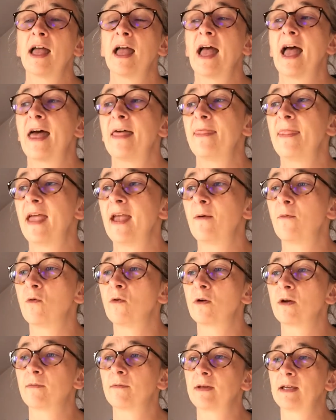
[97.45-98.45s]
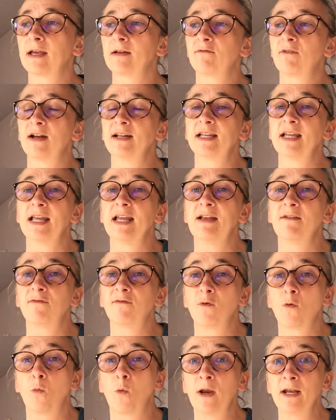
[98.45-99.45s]
and they will get ready
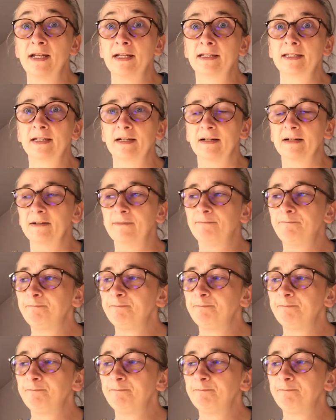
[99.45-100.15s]
for winter.